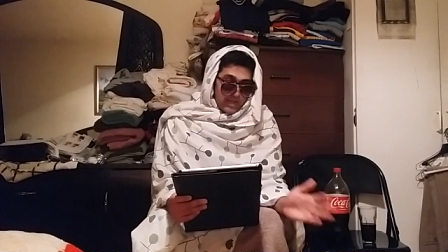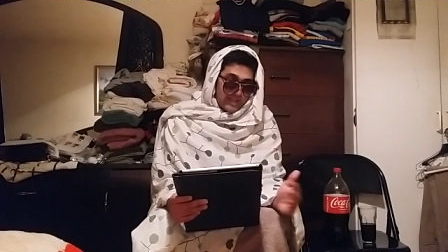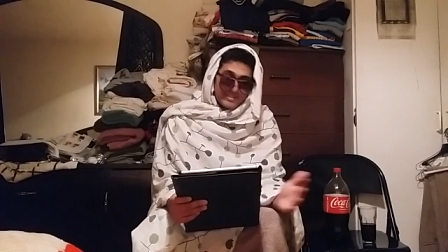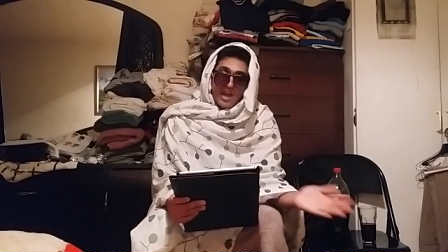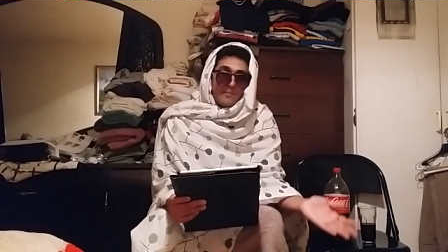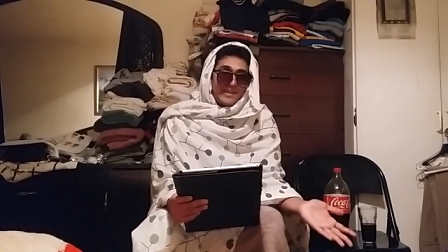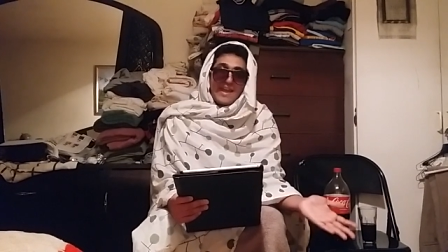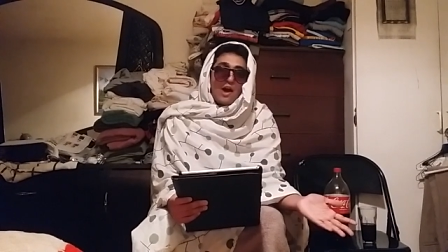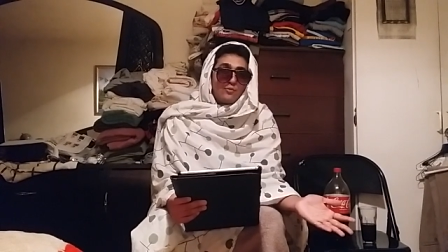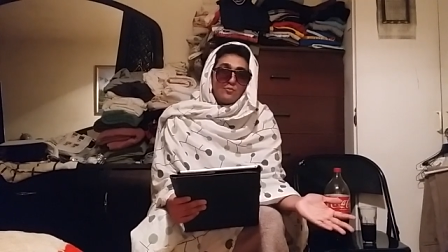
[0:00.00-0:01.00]
It's
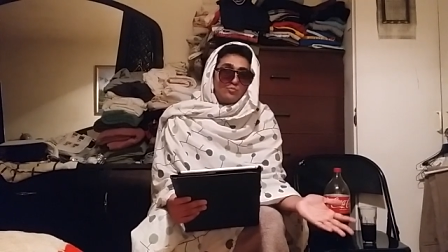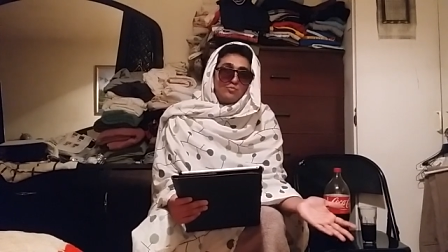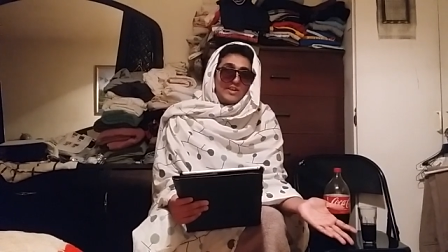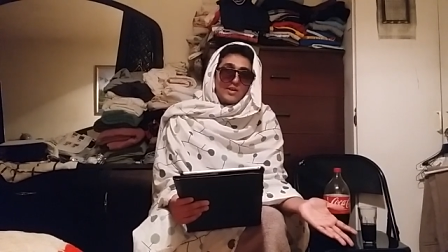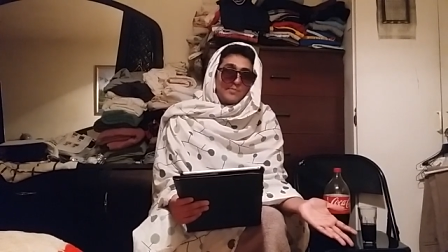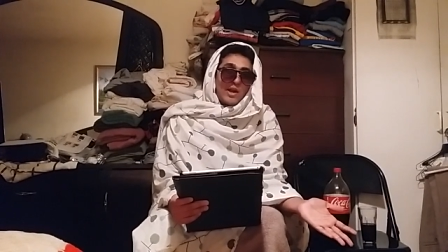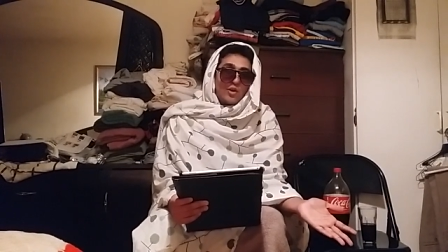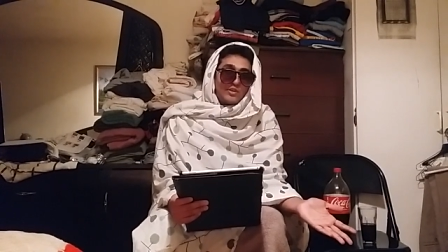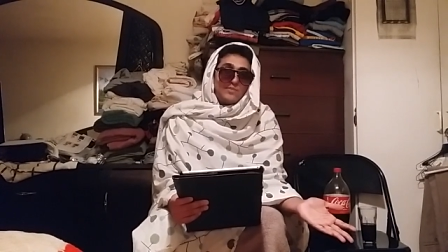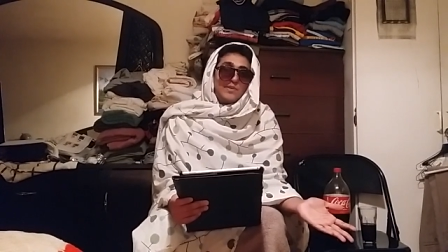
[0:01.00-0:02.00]
coming out week,
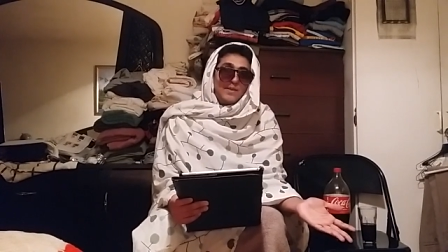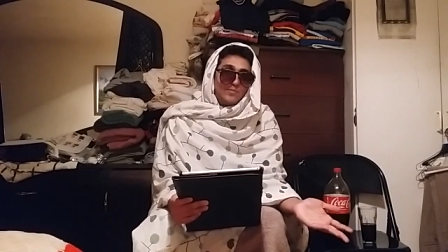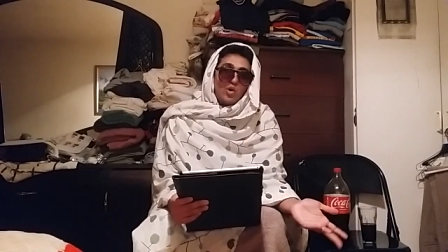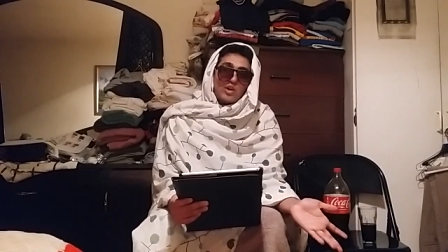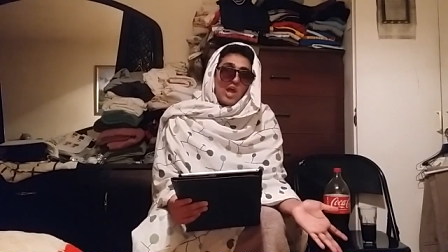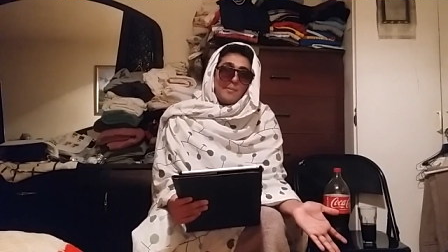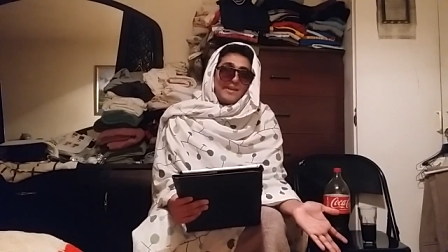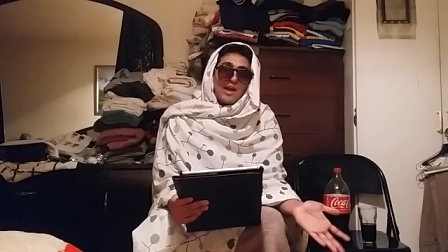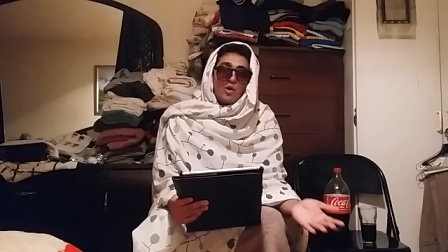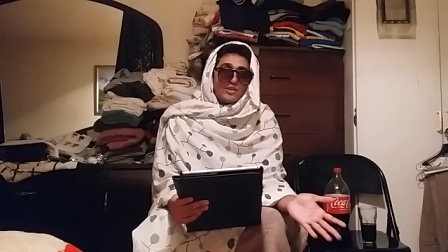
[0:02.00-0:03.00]
apparently, people are
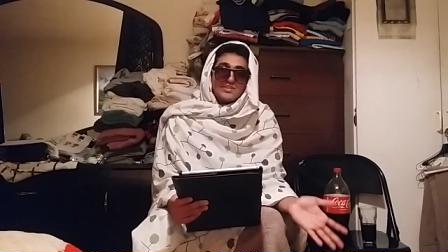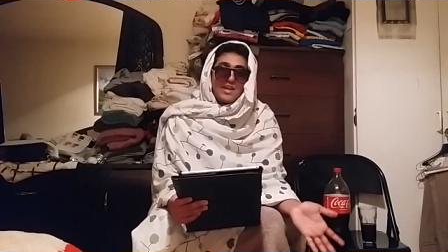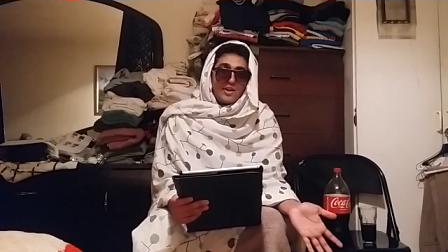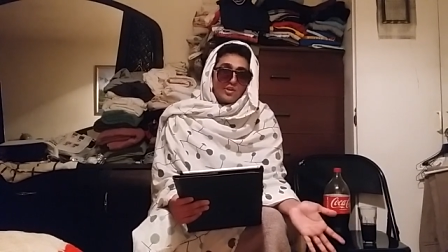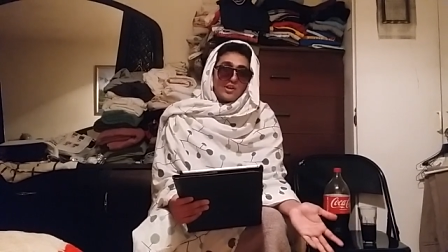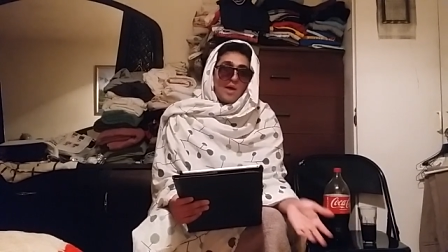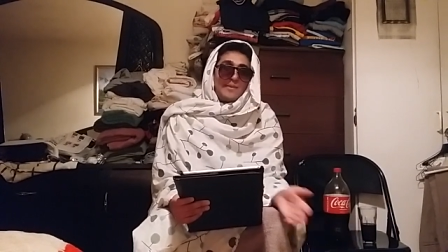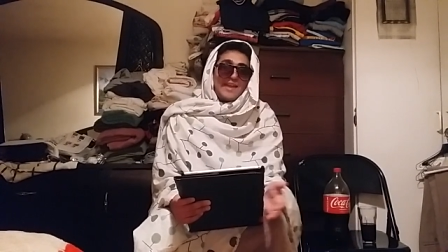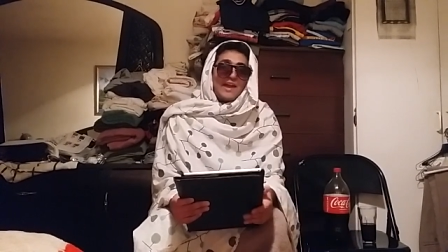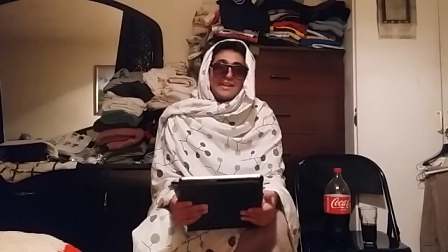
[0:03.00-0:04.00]
coming
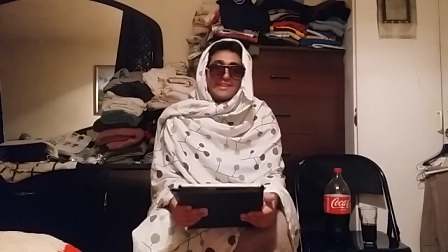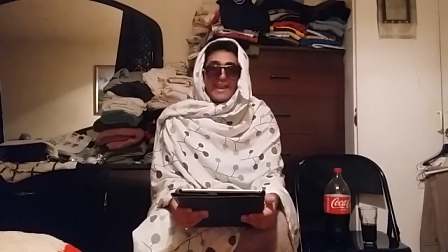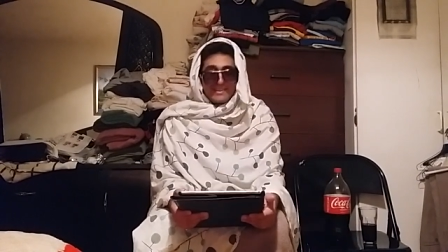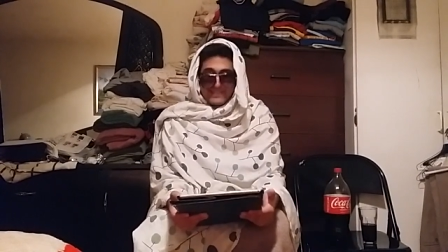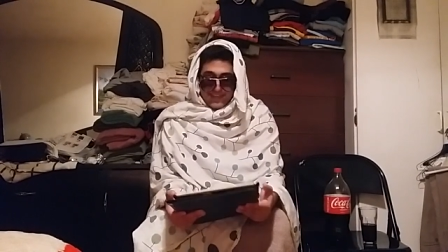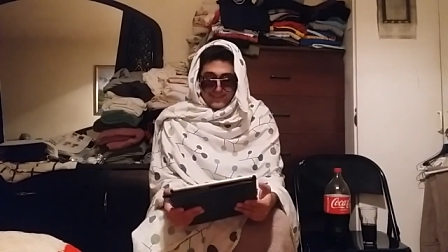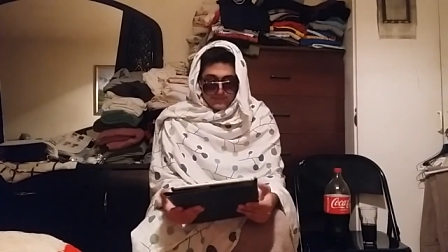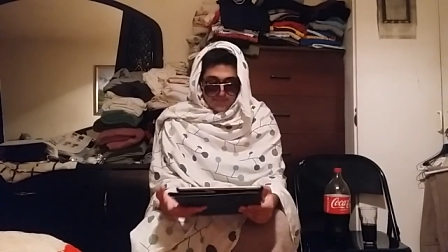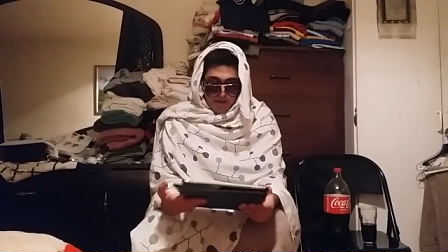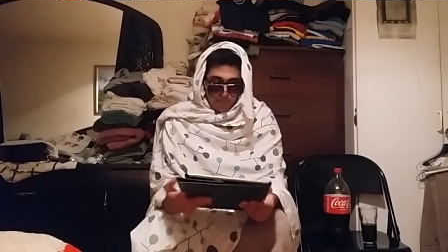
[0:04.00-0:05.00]
out a day
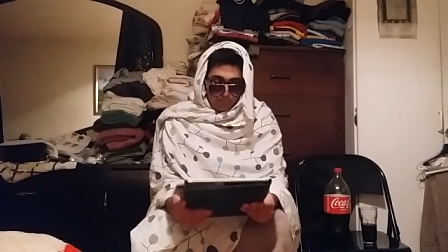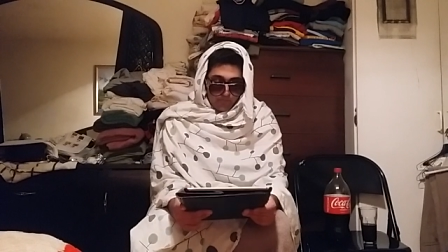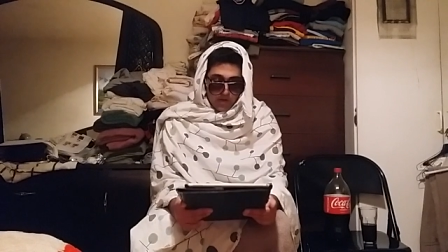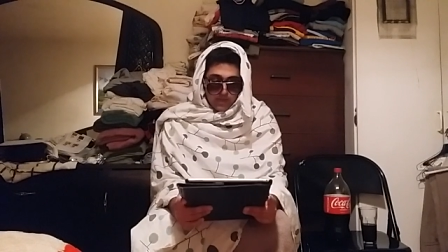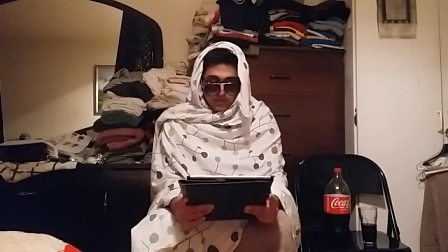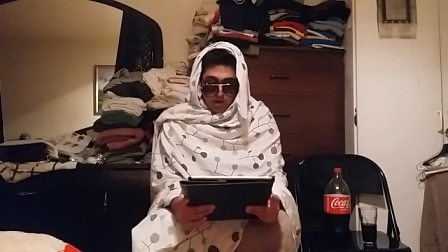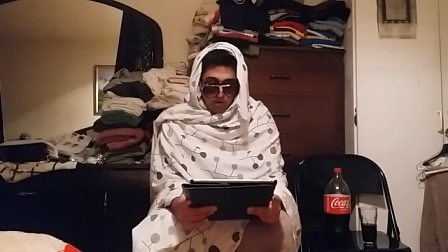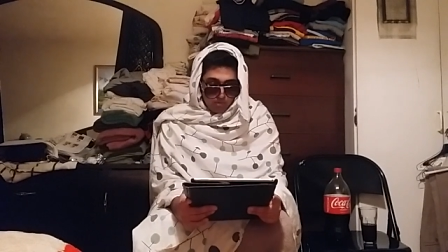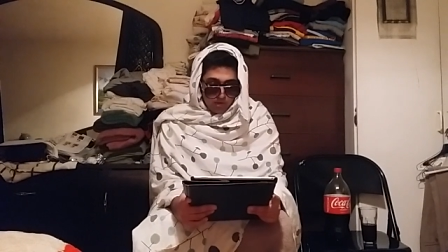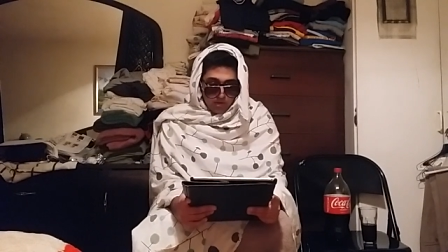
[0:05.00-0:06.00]
late. I don't fucking
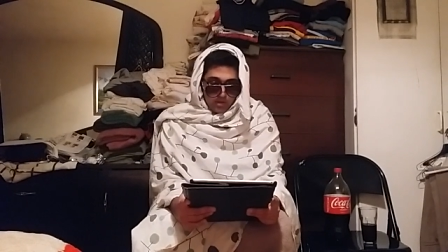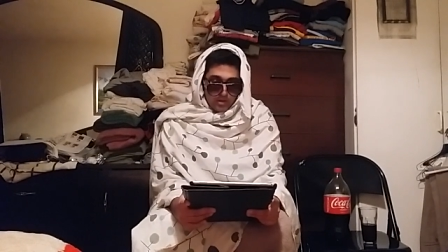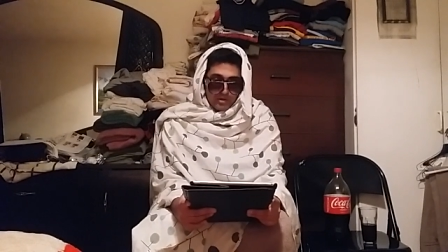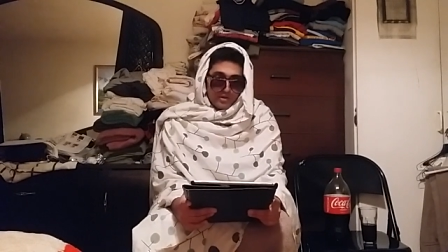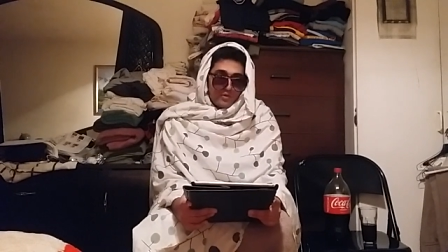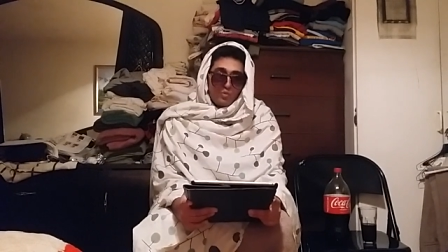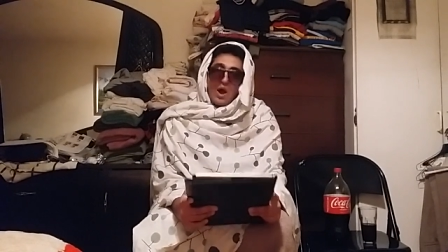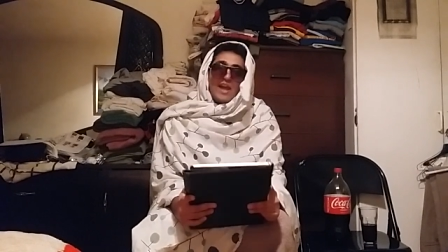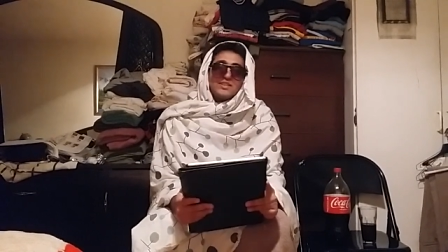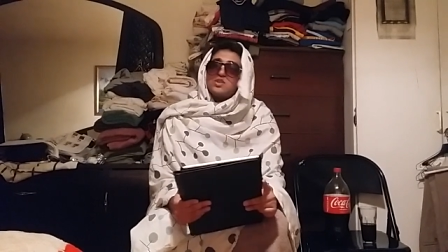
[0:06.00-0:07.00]
know.
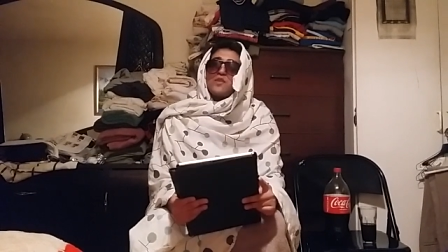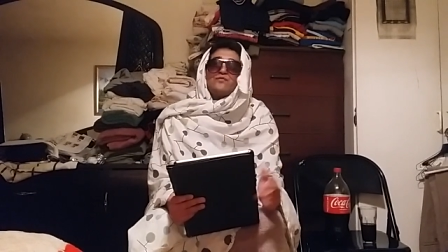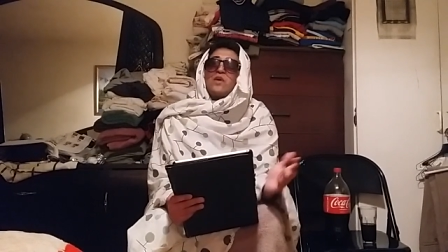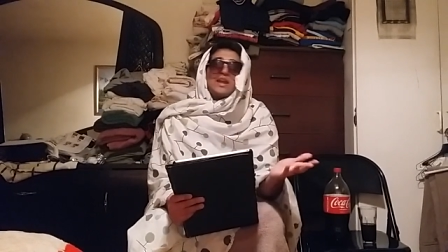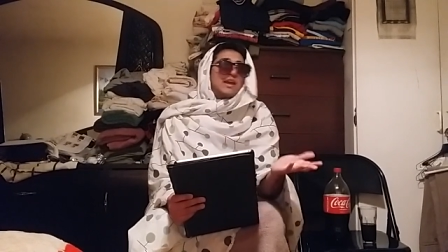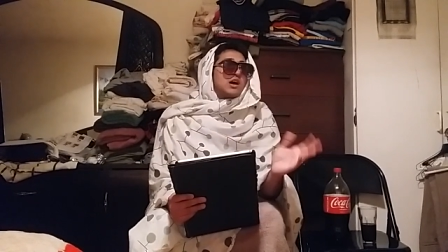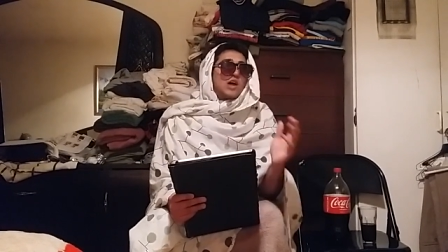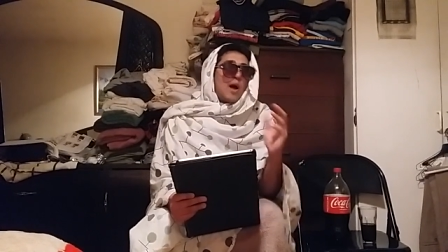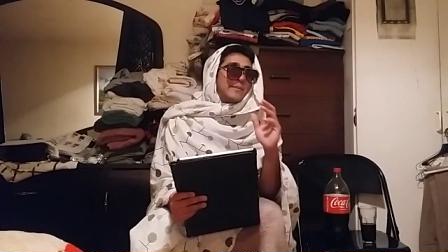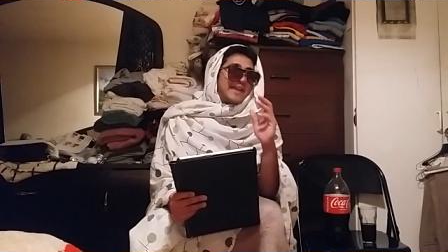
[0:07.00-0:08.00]
Why is there fucking a
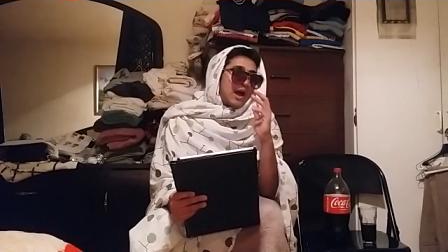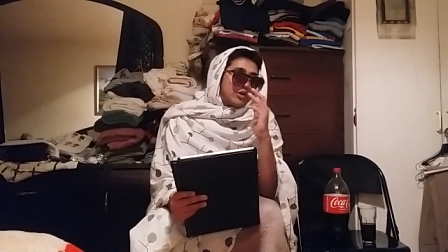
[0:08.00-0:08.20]
coming